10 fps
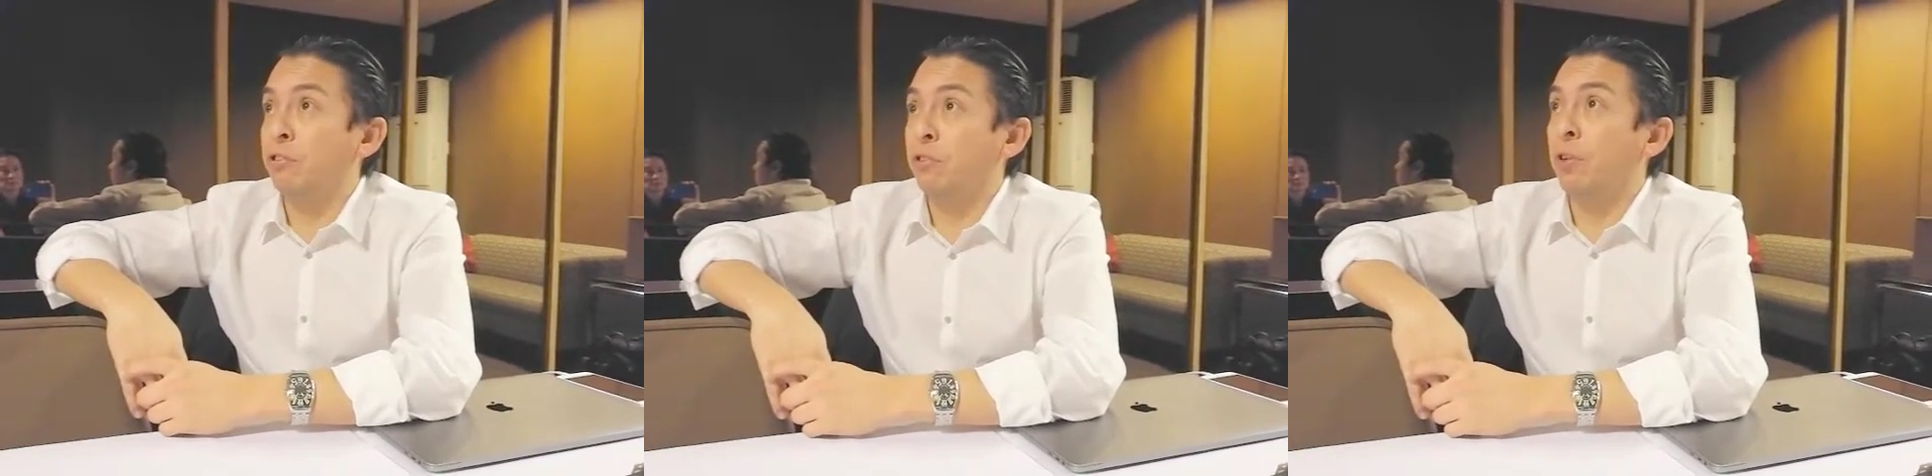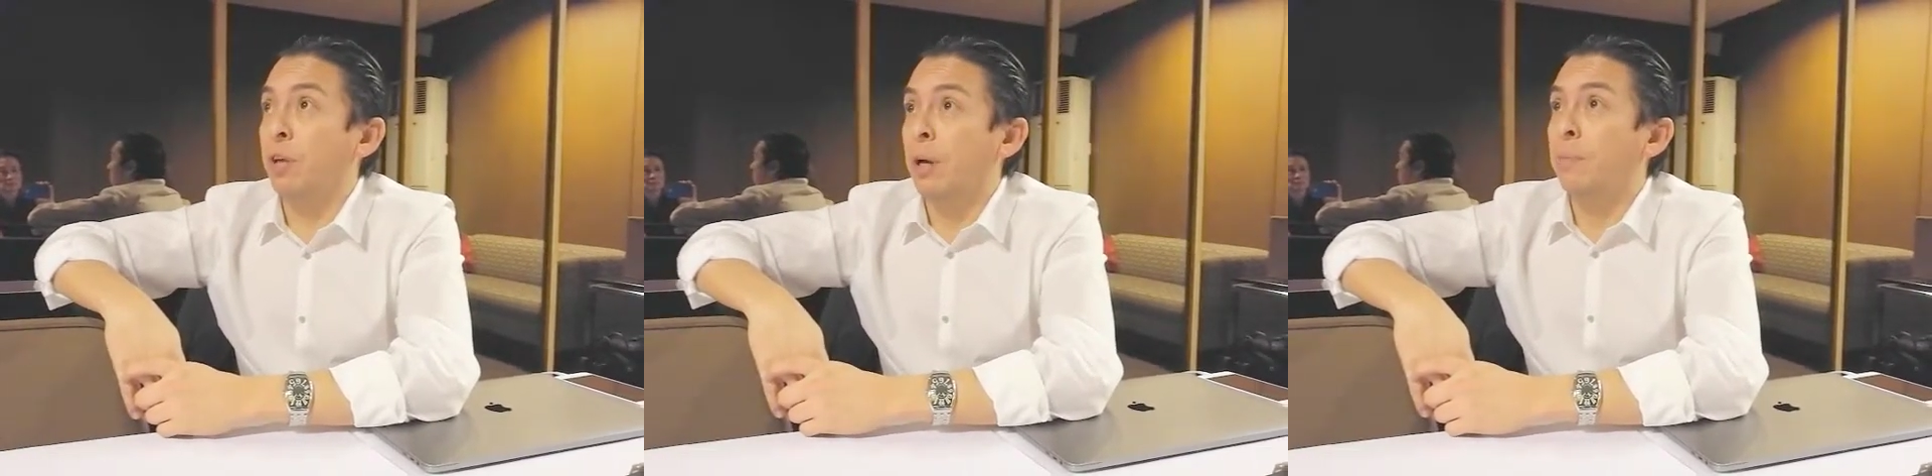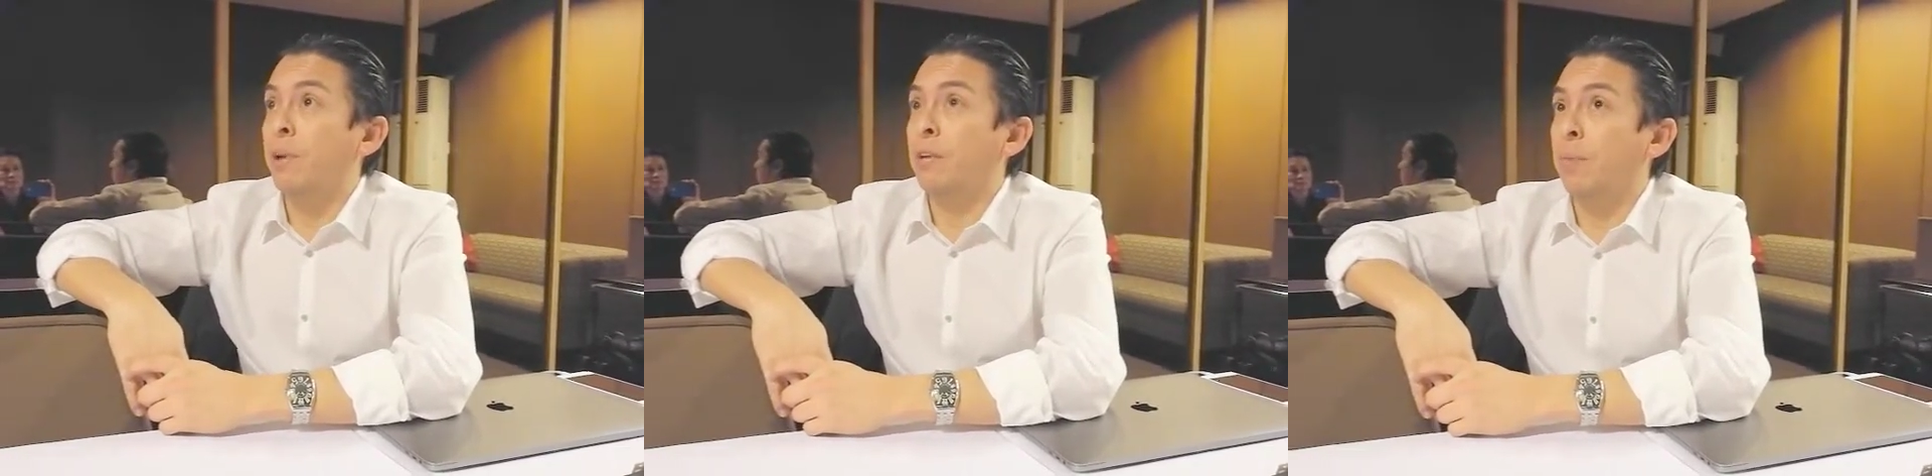should
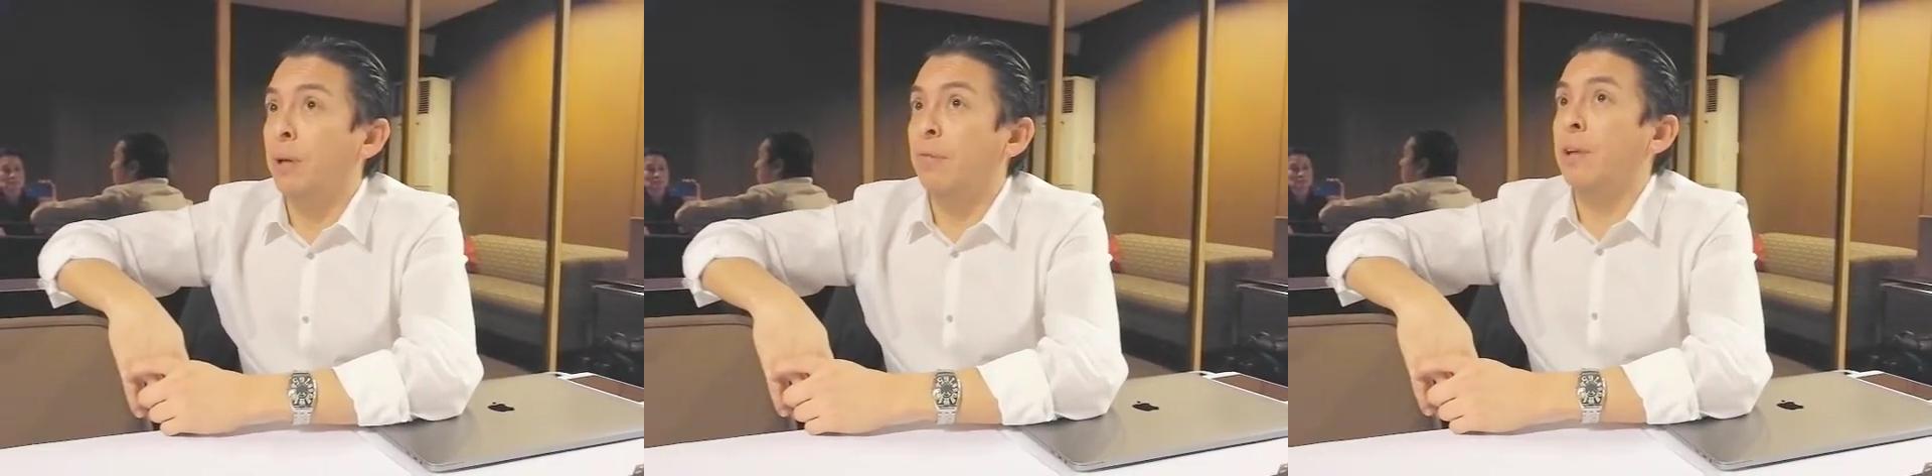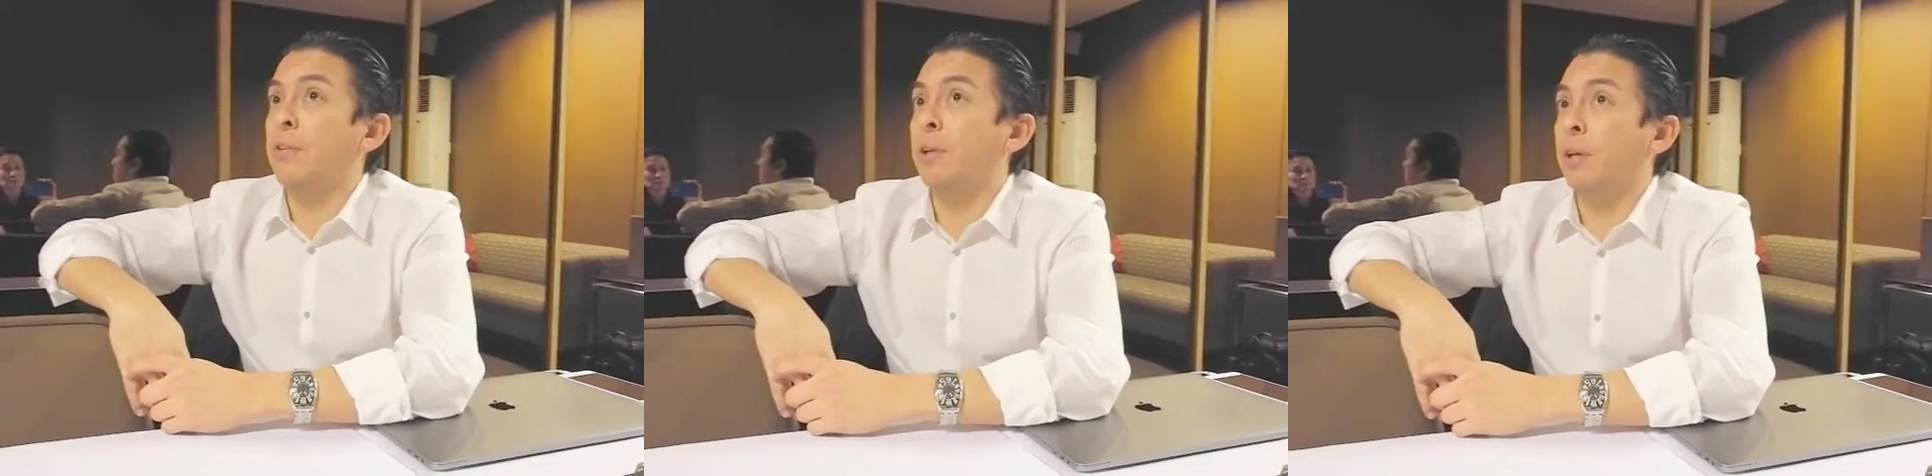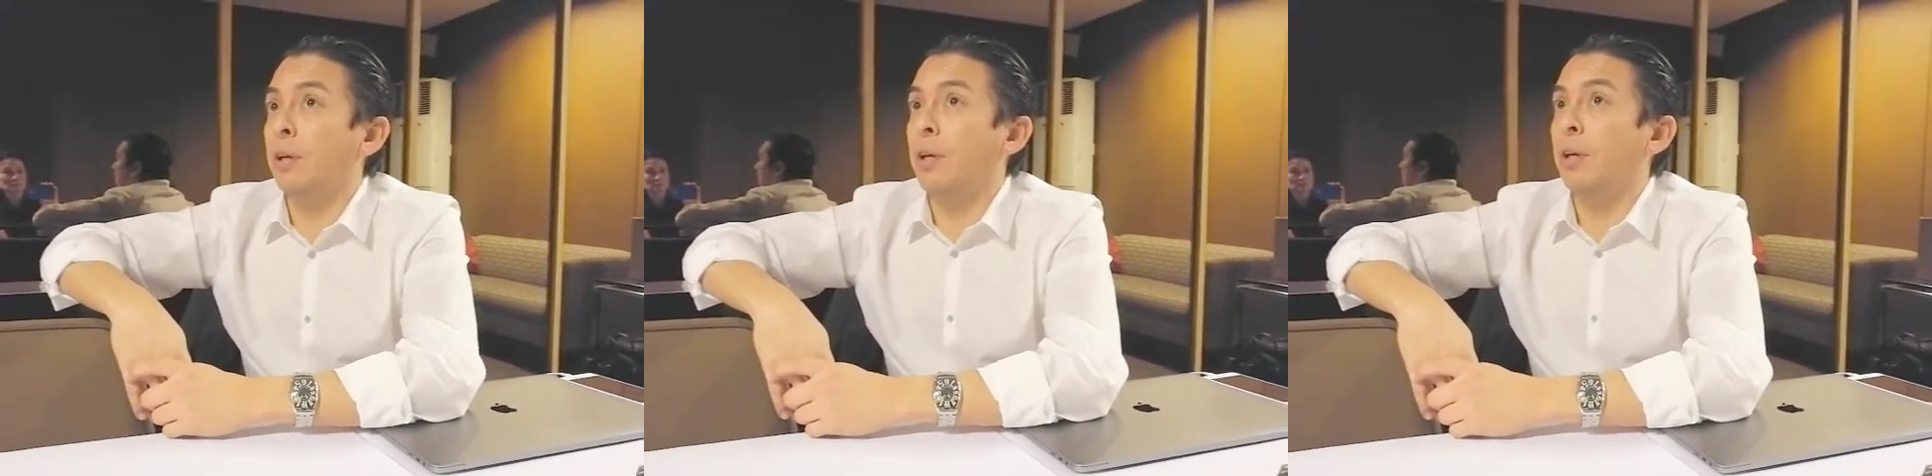companies be investing
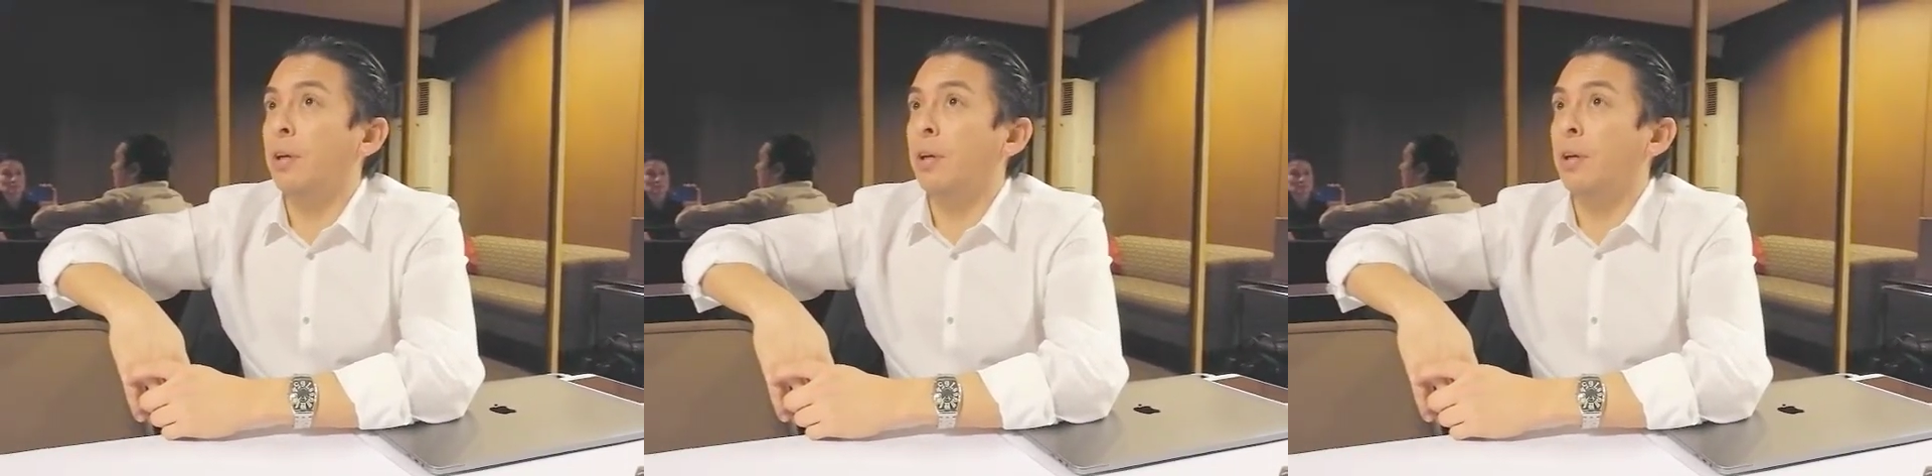in